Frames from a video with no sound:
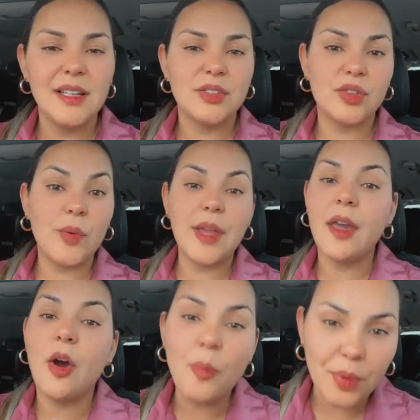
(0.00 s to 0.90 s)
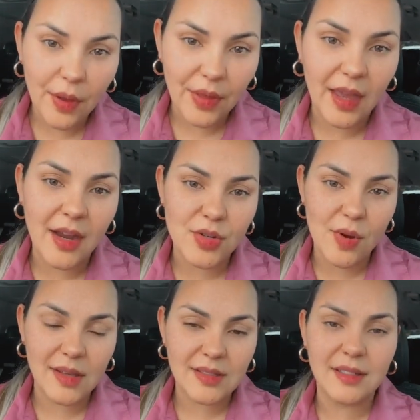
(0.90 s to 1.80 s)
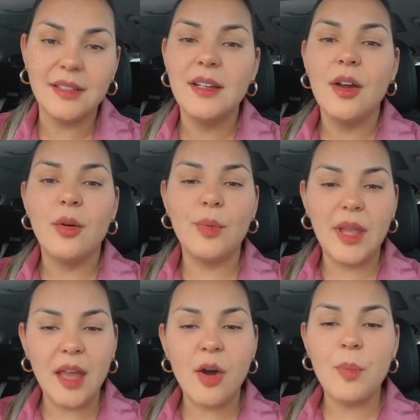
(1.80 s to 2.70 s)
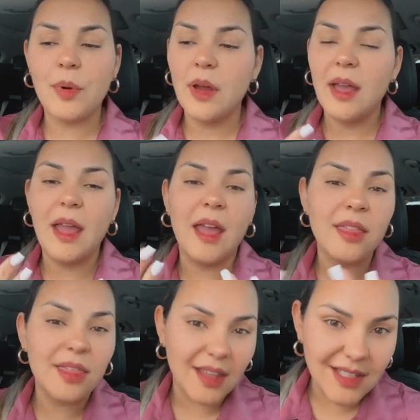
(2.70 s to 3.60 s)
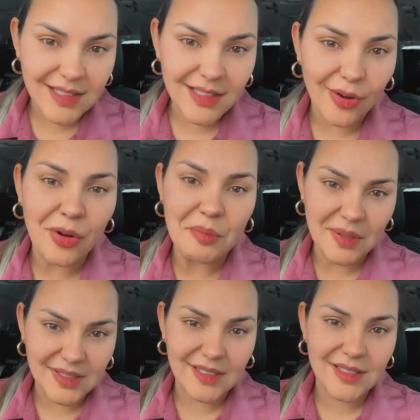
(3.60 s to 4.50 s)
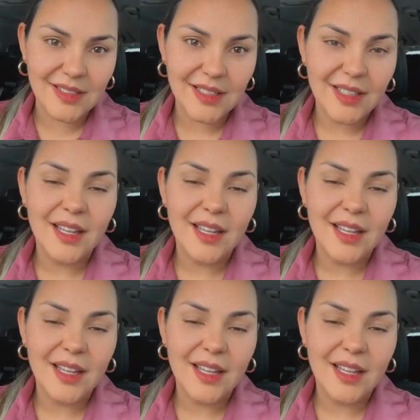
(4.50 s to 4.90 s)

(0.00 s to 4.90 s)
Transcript: So we help the hairdresser, we help ethics on business.